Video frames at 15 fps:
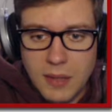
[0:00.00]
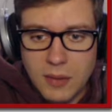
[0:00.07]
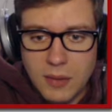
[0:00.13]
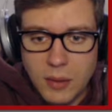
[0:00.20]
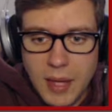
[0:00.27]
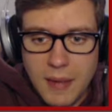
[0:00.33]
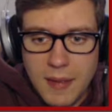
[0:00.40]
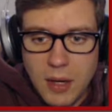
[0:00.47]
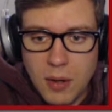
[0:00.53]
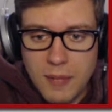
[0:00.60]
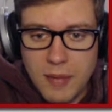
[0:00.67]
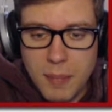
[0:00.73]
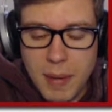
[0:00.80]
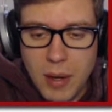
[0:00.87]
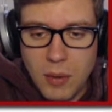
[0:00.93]
Okay, they don't have
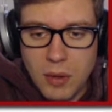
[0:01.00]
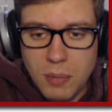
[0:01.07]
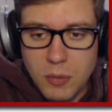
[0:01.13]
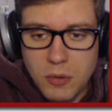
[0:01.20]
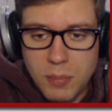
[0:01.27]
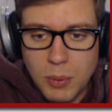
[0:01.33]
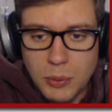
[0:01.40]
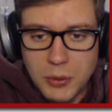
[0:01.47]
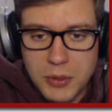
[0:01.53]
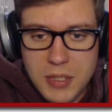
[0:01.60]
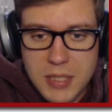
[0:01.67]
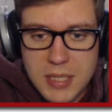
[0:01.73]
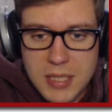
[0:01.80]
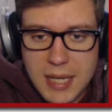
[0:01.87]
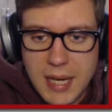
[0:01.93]
the power to move boulders
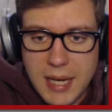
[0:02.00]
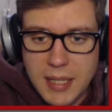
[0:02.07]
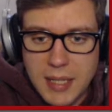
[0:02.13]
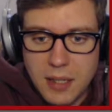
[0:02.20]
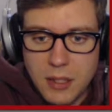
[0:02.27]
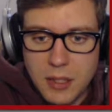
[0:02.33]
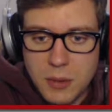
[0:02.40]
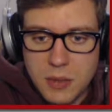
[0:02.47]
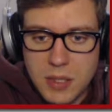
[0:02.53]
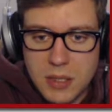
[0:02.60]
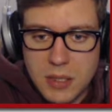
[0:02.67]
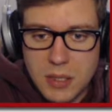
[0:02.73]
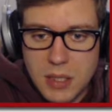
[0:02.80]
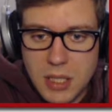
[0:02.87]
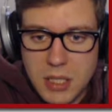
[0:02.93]
aside. Here, use this
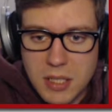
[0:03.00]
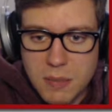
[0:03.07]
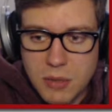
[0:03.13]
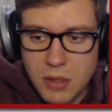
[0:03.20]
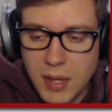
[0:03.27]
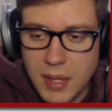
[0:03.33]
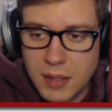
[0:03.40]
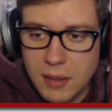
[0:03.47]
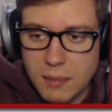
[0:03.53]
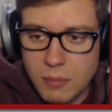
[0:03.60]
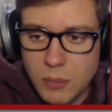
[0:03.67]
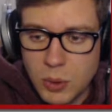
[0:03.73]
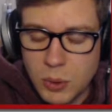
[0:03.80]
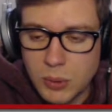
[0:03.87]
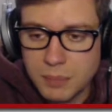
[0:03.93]
and teach them strength.
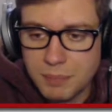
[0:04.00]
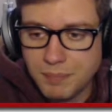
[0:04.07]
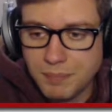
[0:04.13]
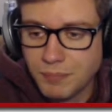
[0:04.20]
Cool.